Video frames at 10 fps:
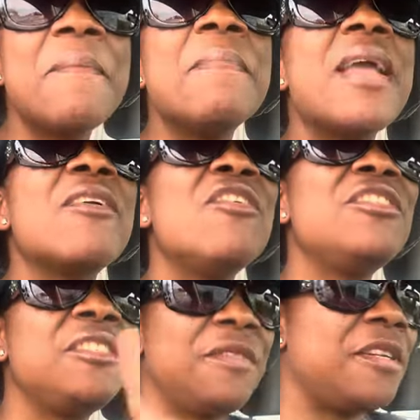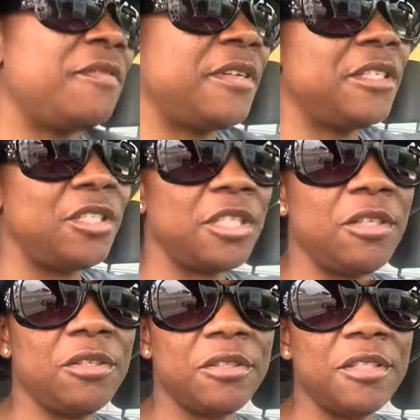my god is very very
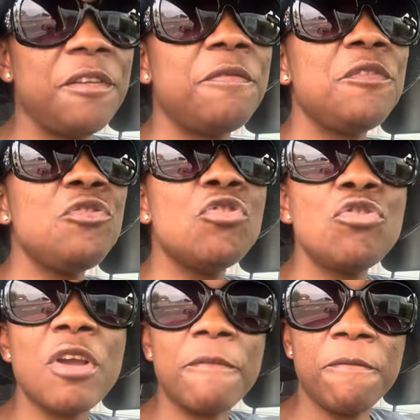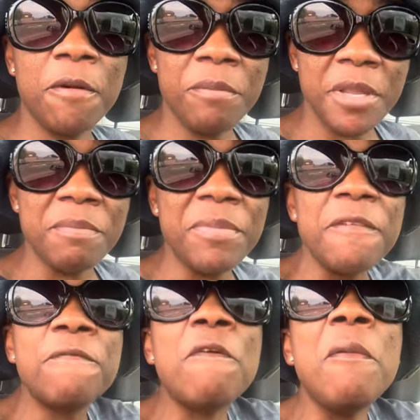jealous if you know you are for me be
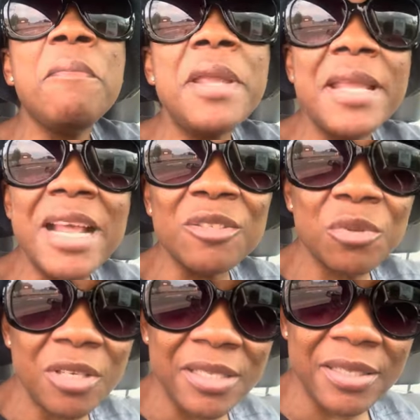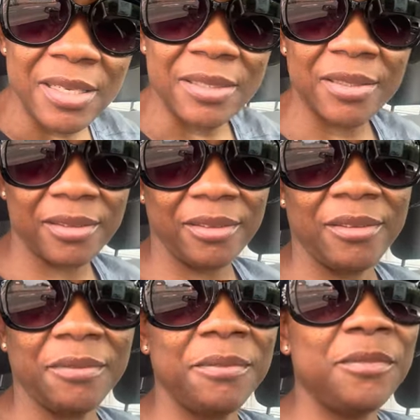for me that's what he says
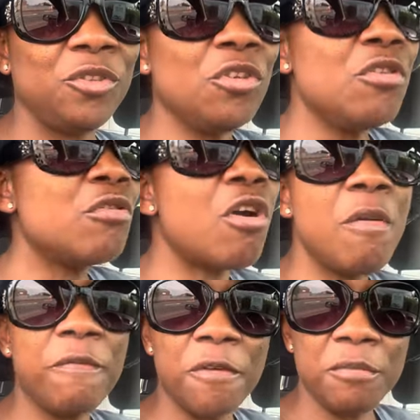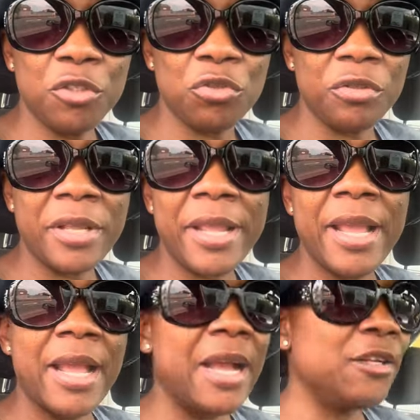don't come for me today
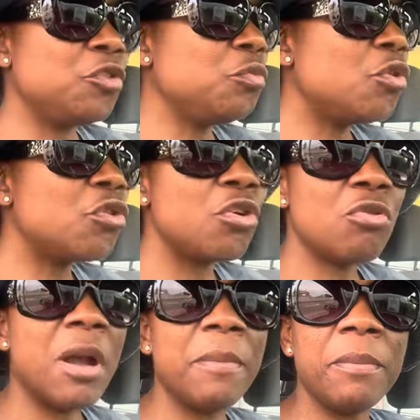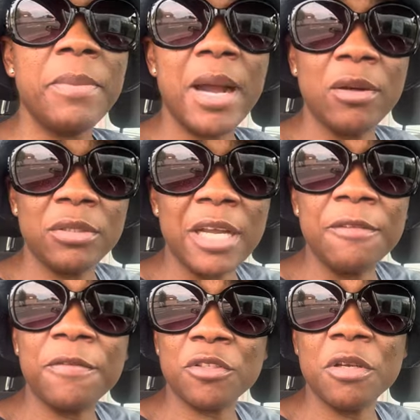and tomorrow you go and bow down
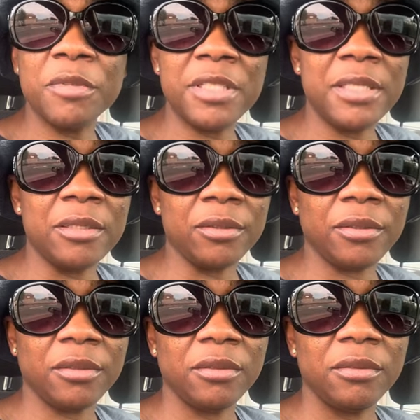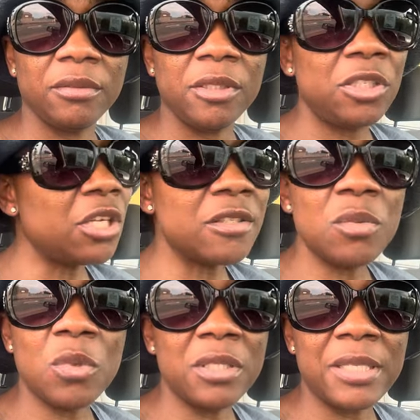for something else he
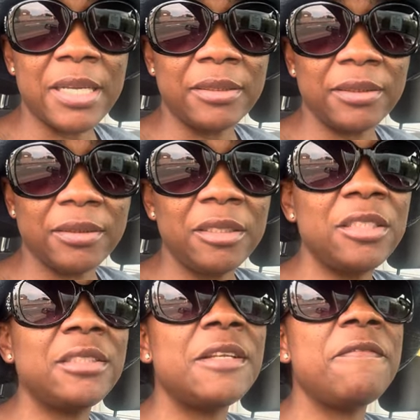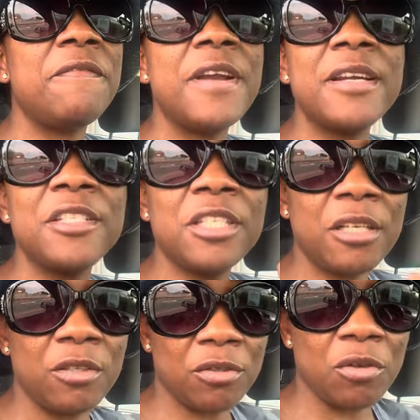doesn't want that he's a very
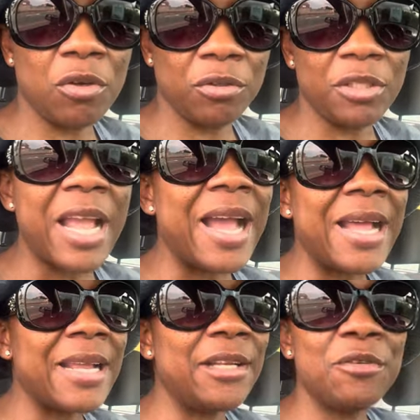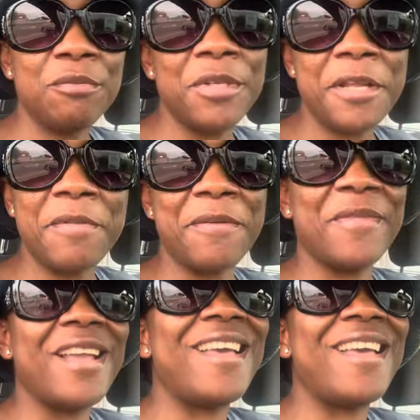jealous god and i don't blame him